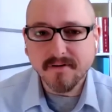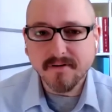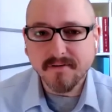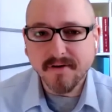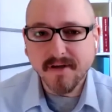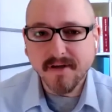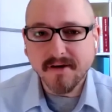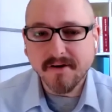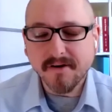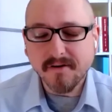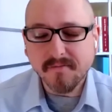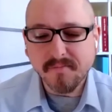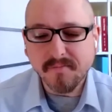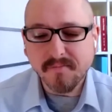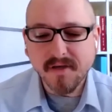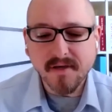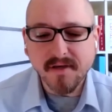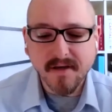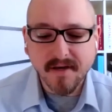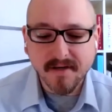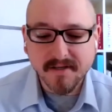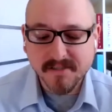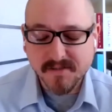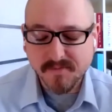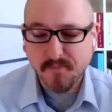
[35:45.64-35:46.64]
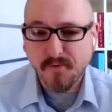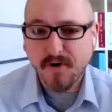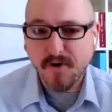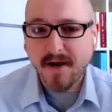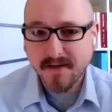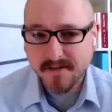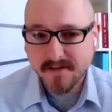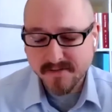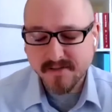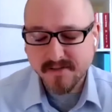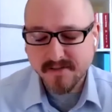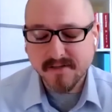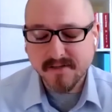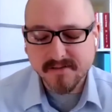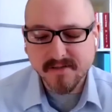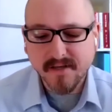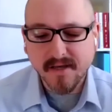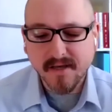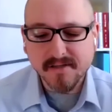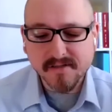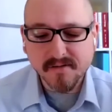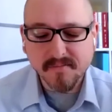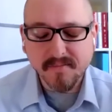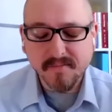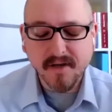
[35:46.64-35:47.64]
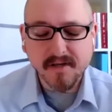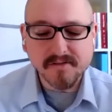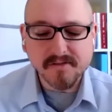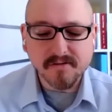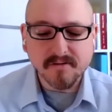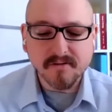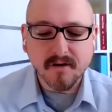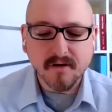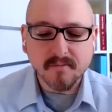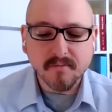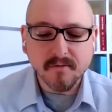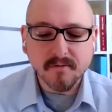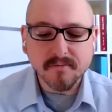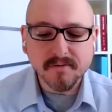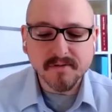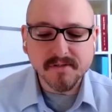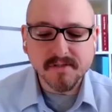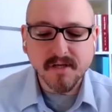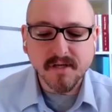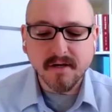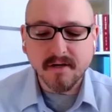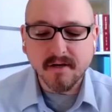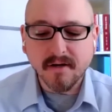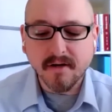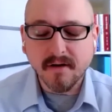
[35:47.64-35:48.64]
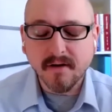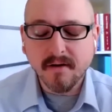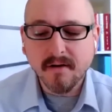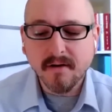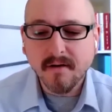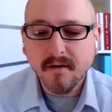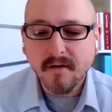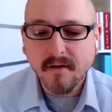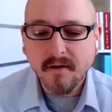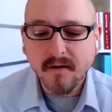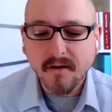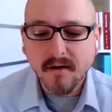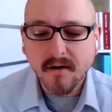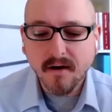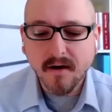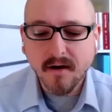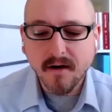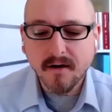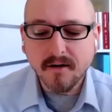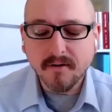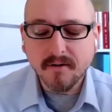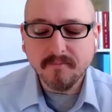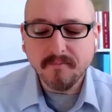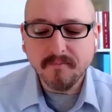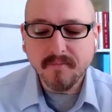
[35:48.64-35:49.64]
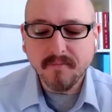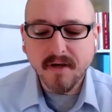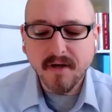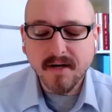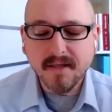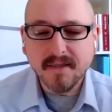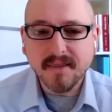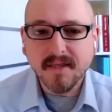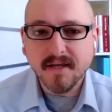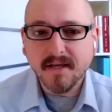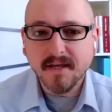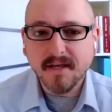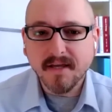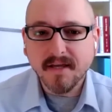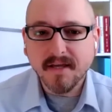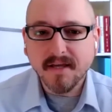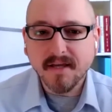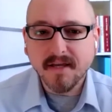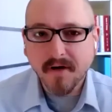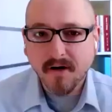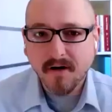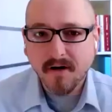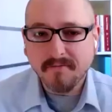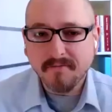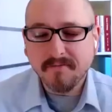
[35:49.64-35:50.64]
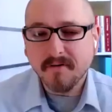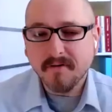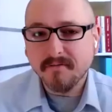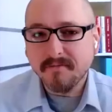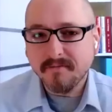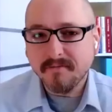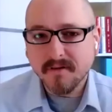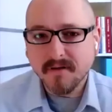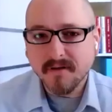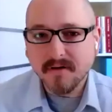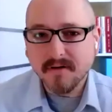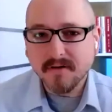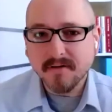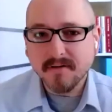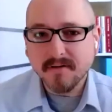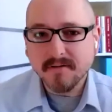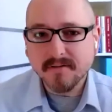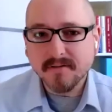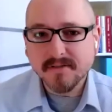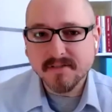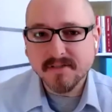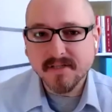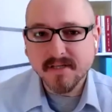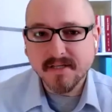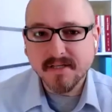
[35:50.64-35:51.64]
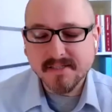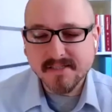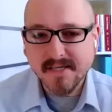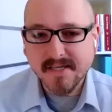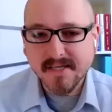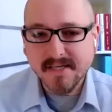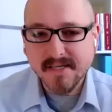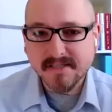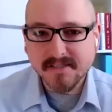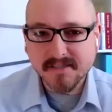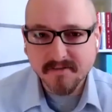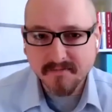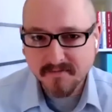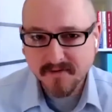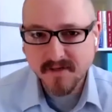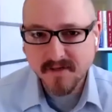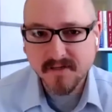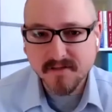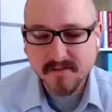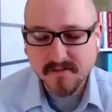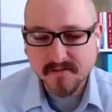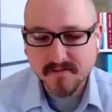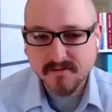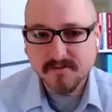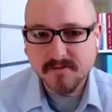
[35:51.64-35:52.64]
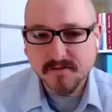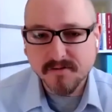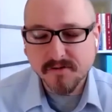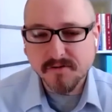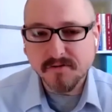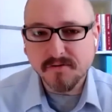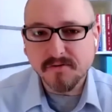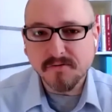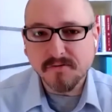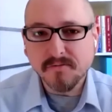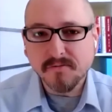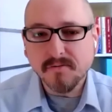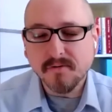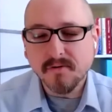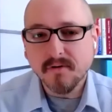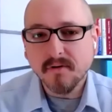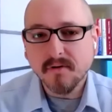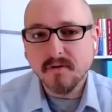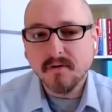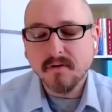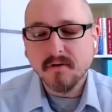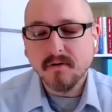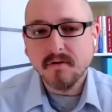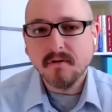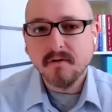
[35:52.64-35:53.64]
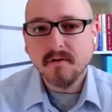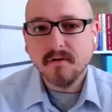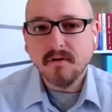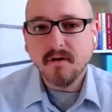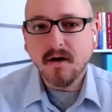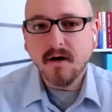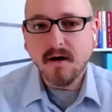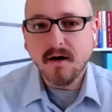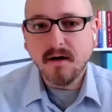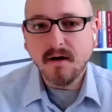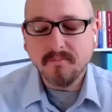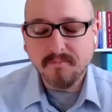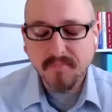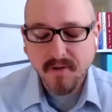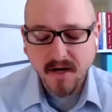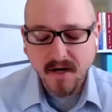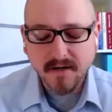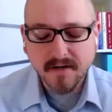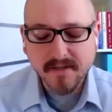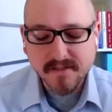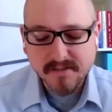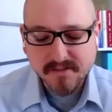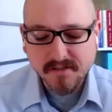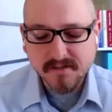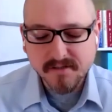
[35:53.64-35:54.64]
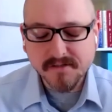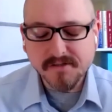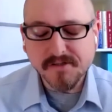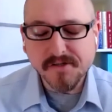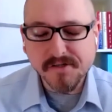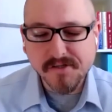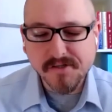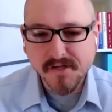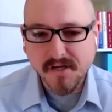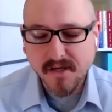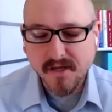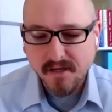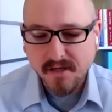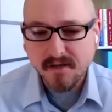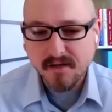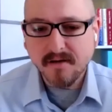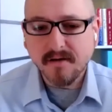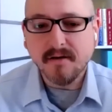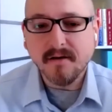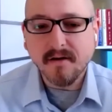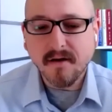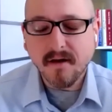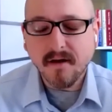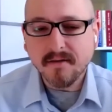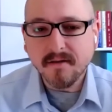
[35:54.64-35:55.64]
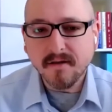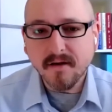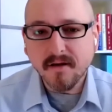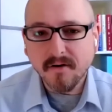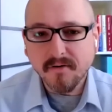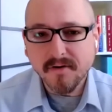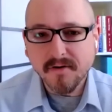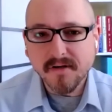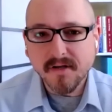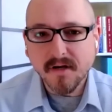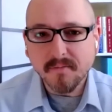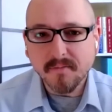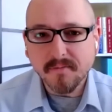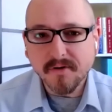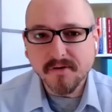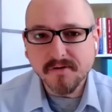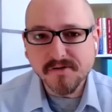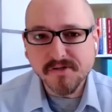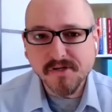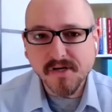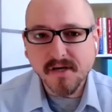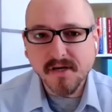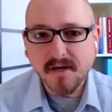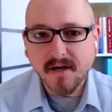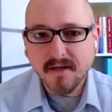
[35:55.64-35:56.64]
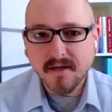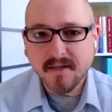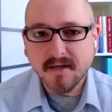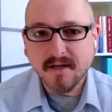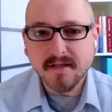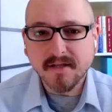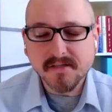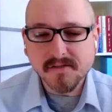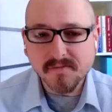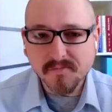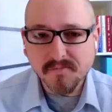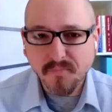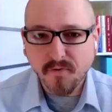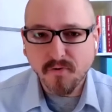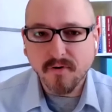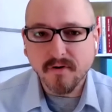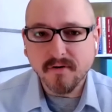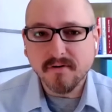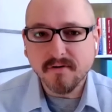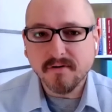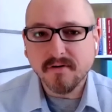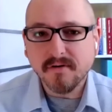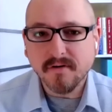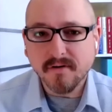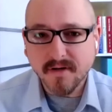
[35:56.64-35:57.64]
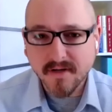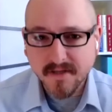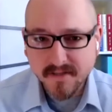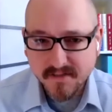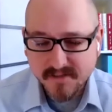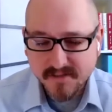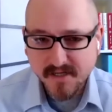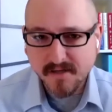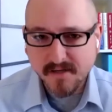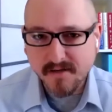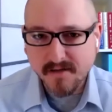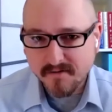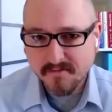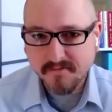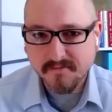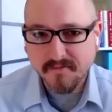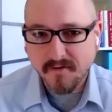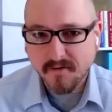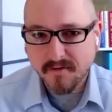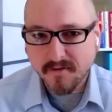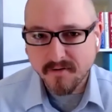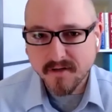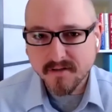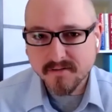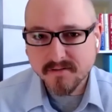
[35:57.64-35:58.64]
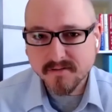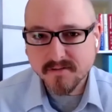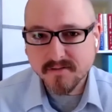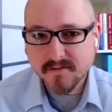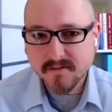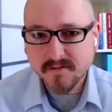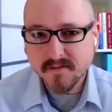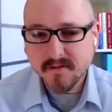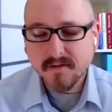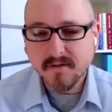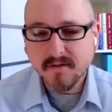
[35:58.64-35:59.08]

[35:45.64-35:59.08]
it could be expressed, as Ambassador Lauber was saying. And I think coming off of the success of these two bodies, the GGE and the OEWG, I think it's important to continue to focus